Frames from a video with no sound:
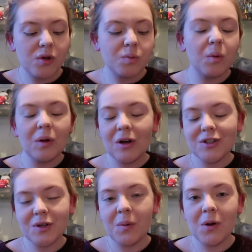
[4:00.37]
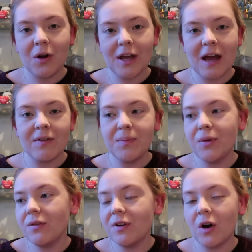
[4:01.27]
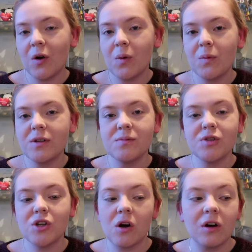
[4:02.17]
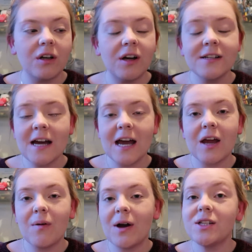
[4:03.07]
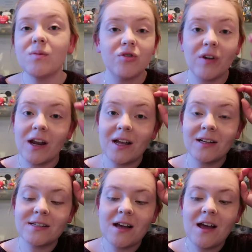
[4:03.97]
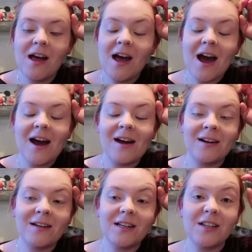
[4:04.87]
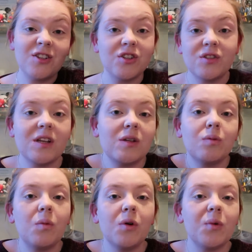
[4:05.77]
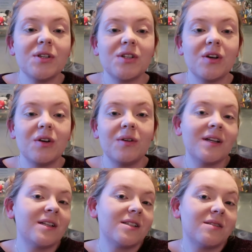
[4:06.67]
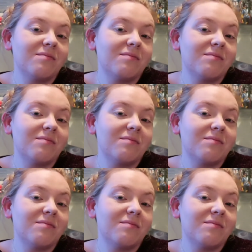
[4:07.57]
it's what we like doing. We like having a movie night with some chocolate, a takeaway, some drinks, and it's what we always do, and